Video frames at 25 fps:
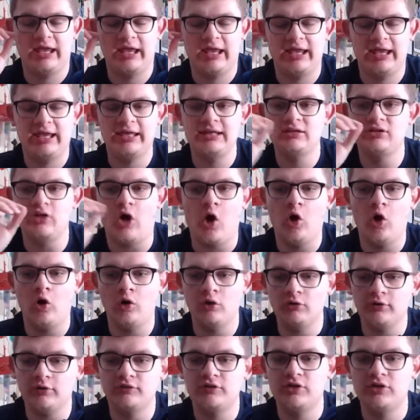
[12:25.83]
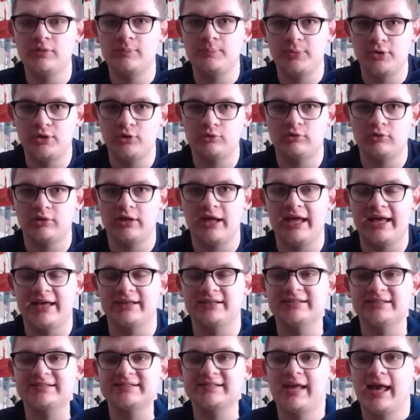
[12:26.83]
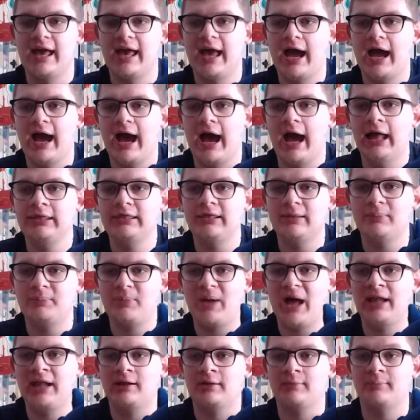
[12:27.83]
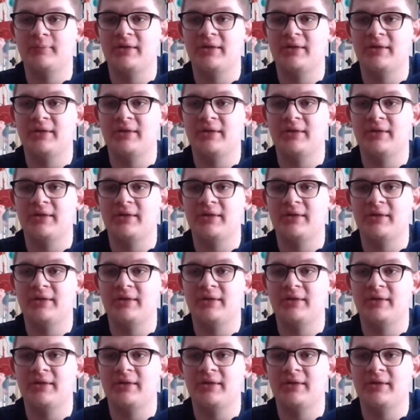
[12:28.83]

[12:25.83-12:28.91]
in all of the bootlegs, on the bottom,